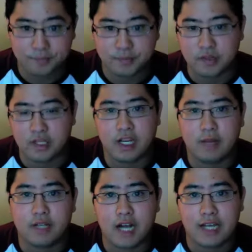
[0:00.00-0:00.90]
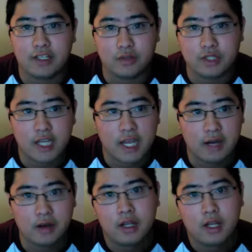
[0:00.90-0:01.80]
They named it iTunes
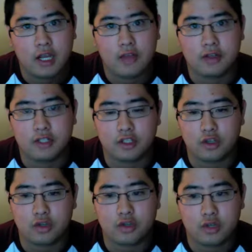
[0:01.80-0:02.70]
10, and there's a social